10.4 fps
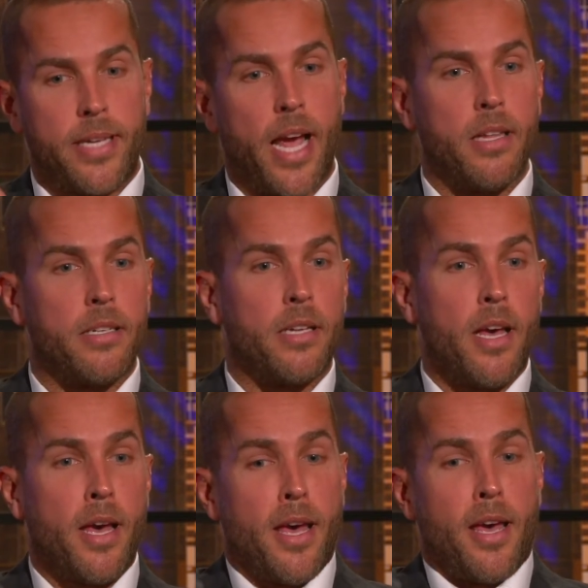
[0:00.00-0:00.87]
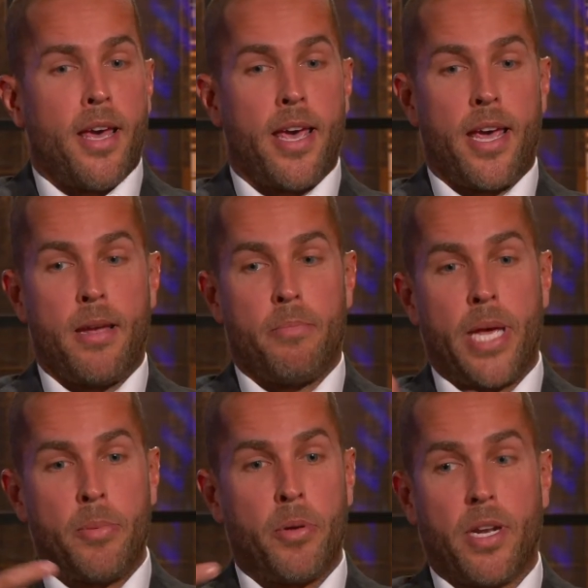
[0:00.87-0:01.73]
talent, and
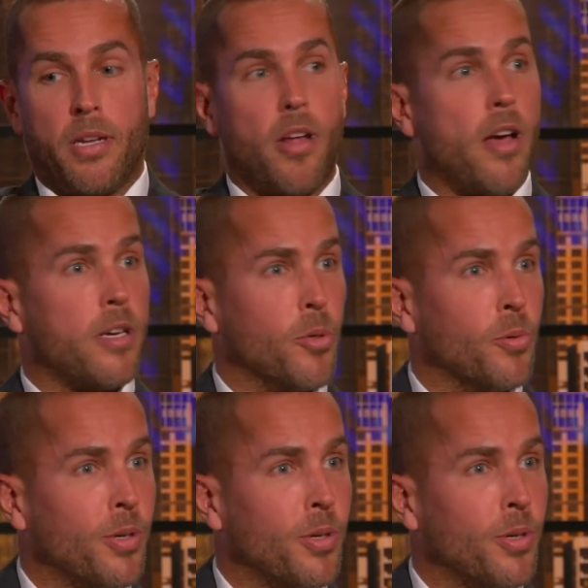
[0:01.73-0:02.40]
people that are likable.